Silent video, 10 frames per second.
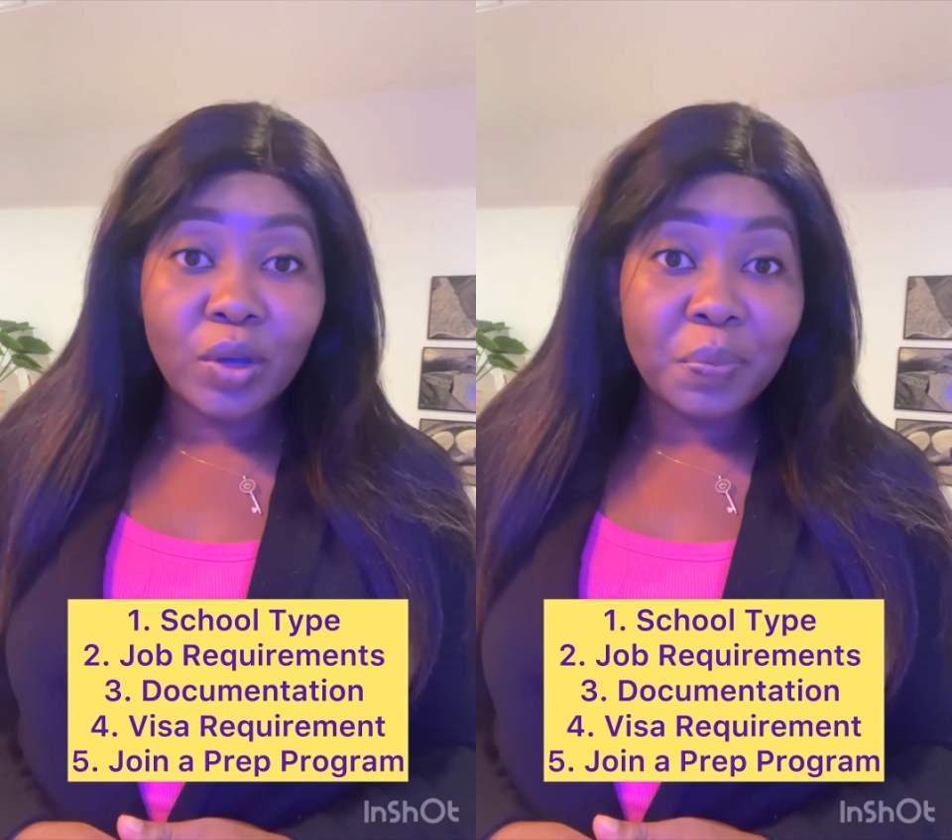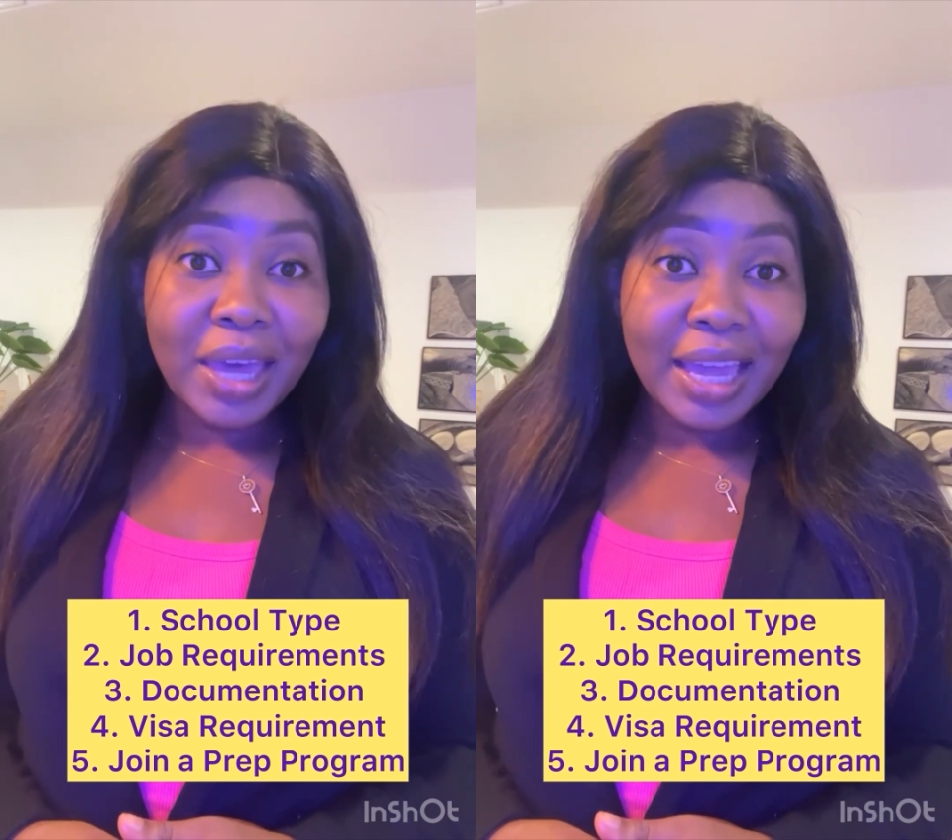
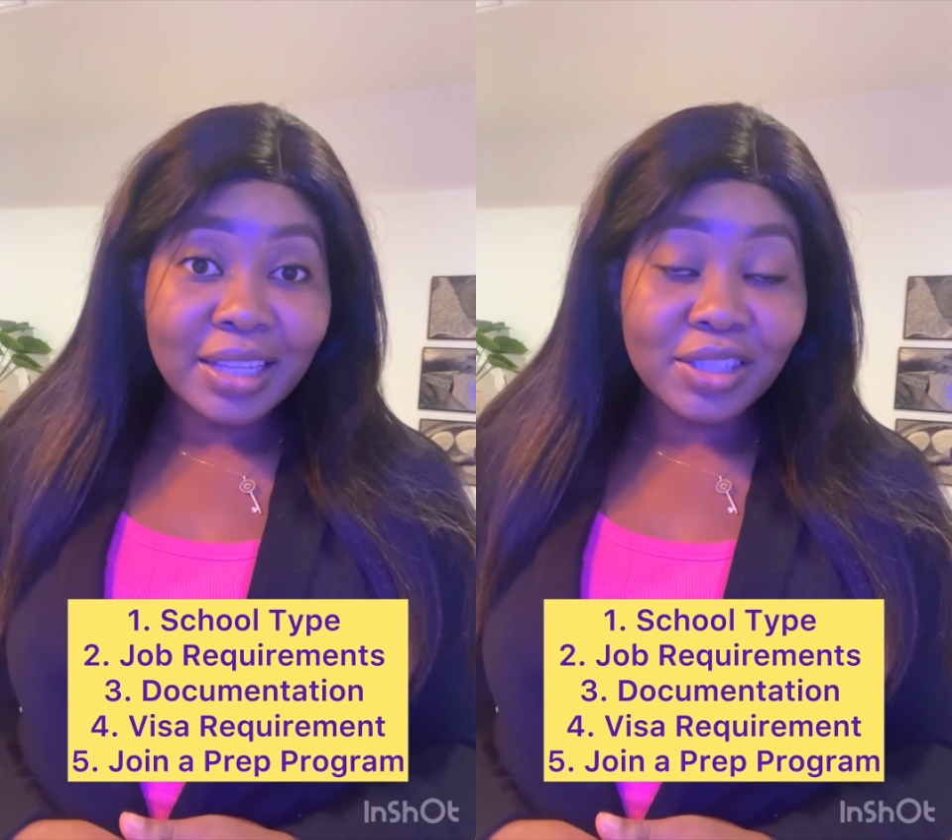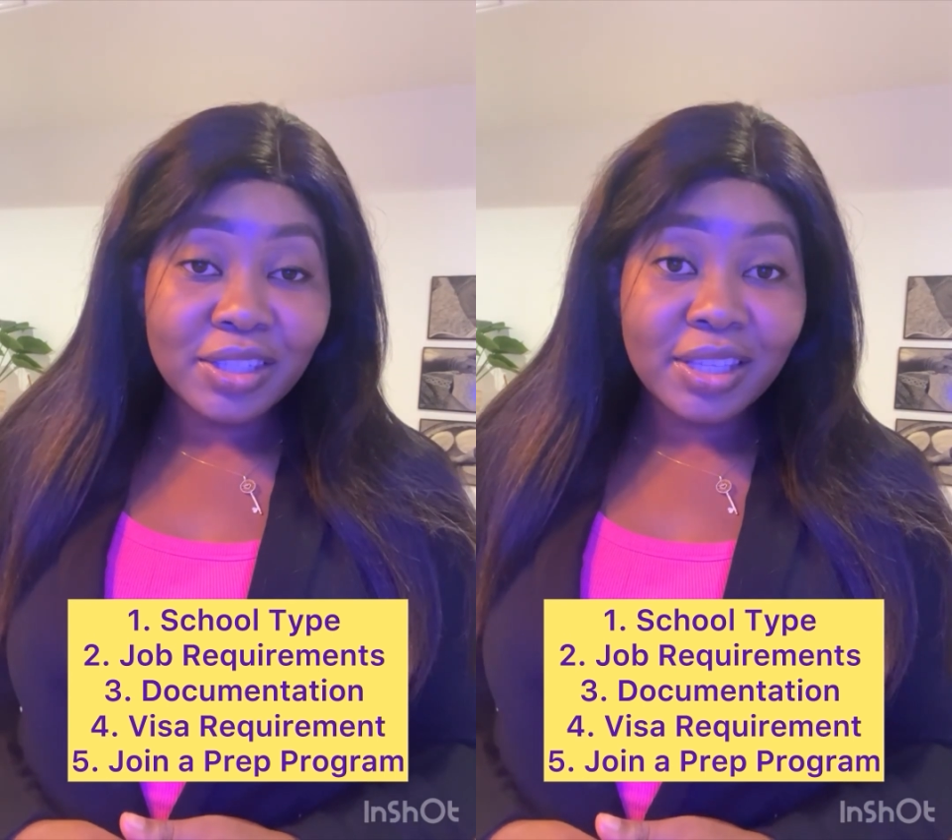
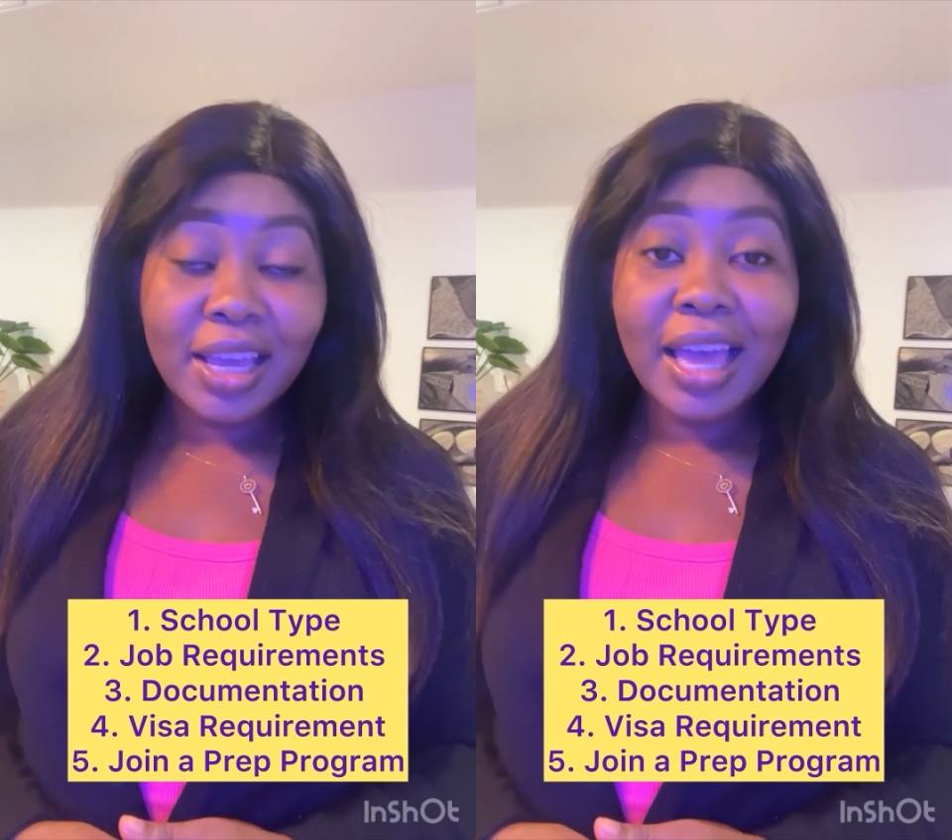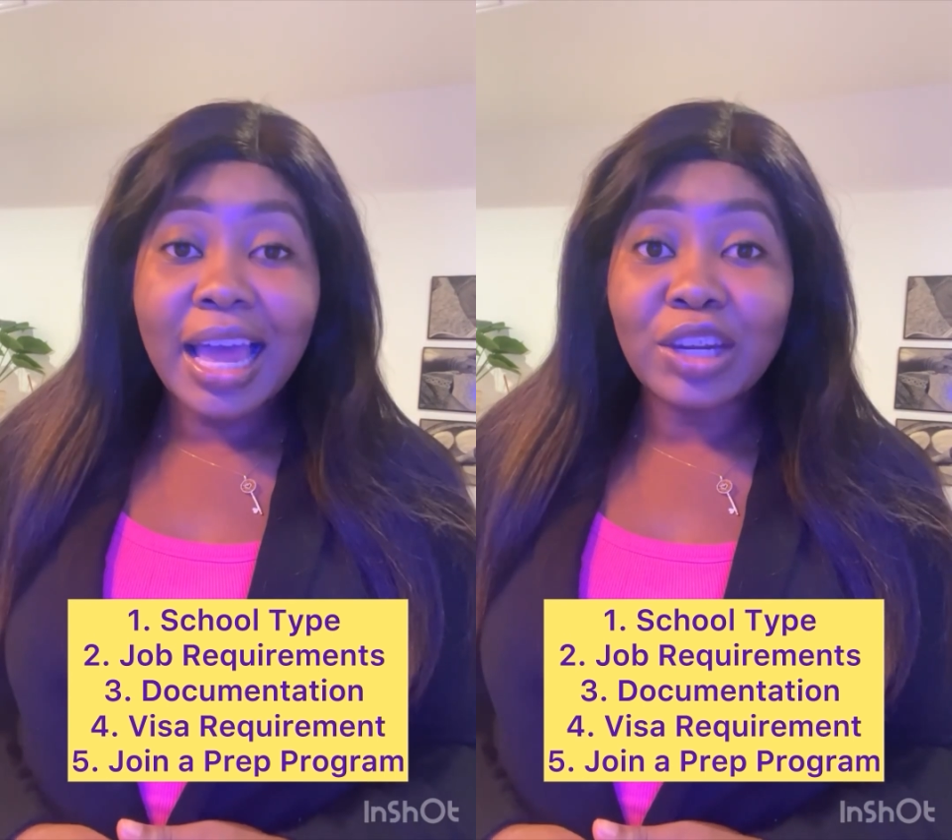pens
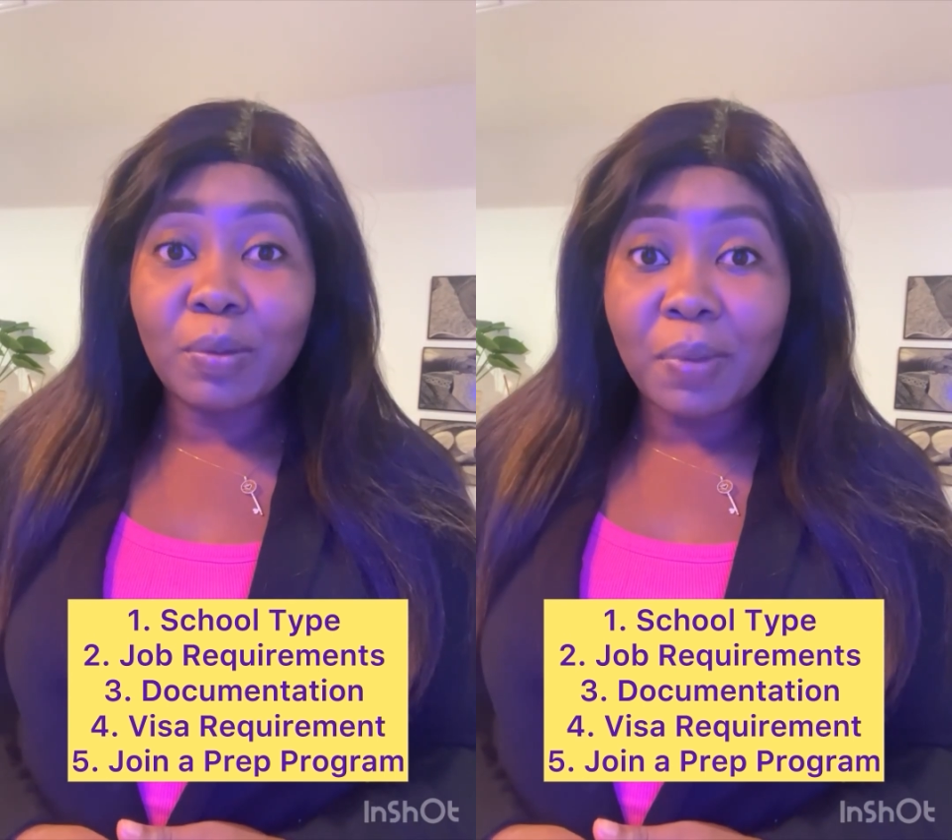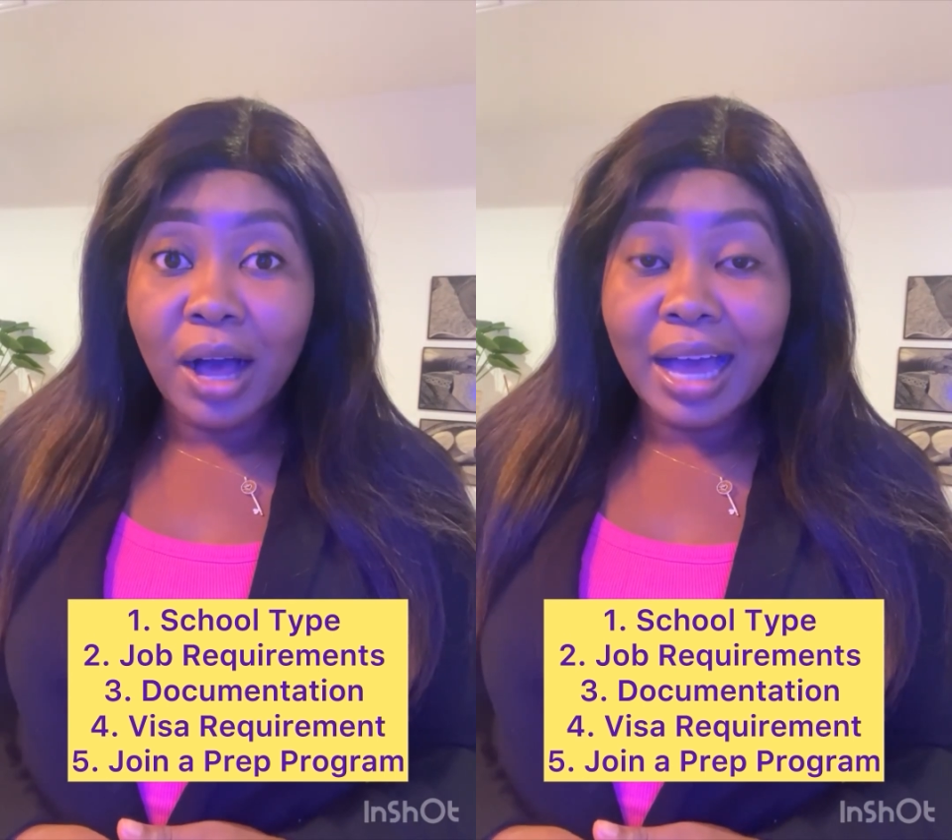and your
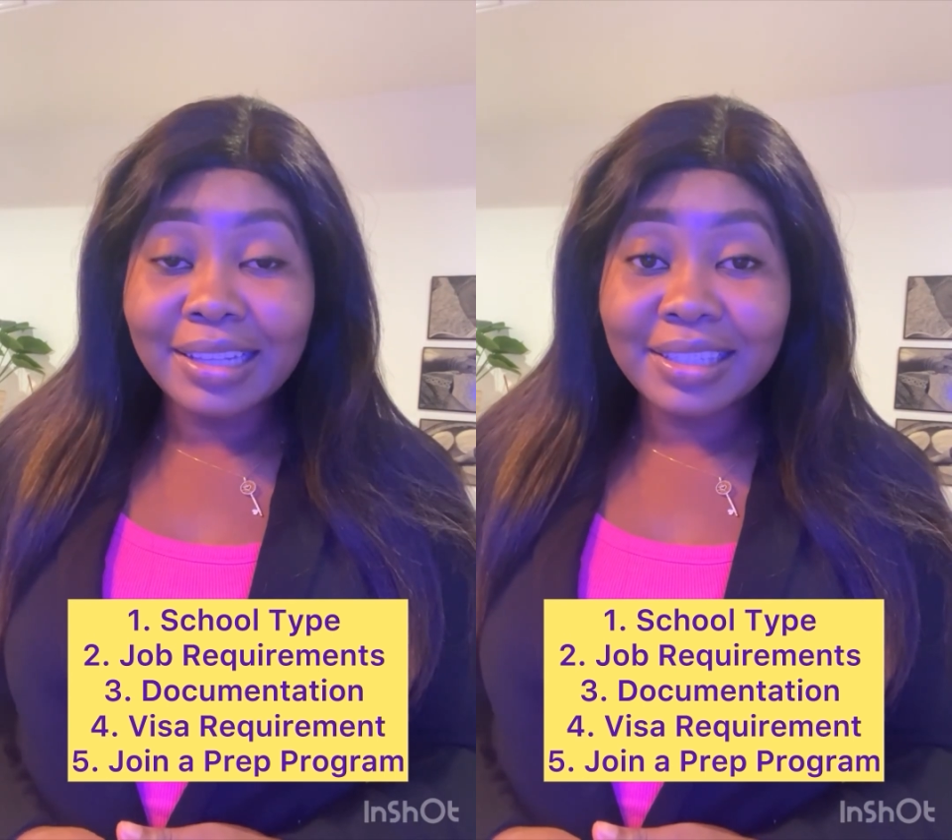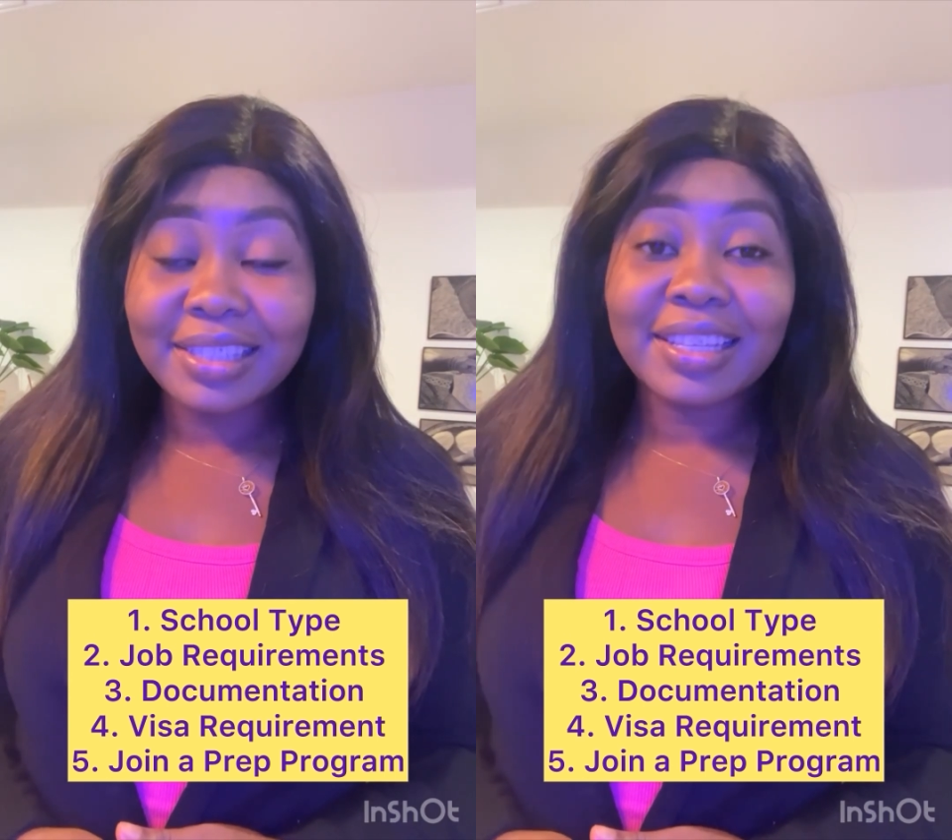
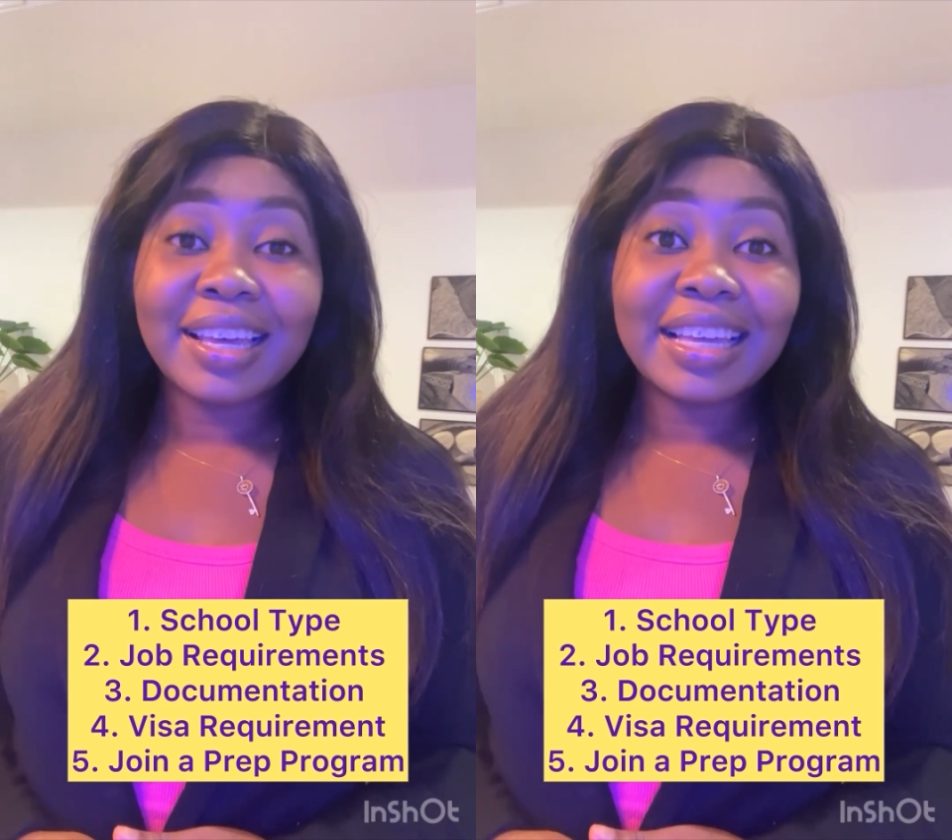pads,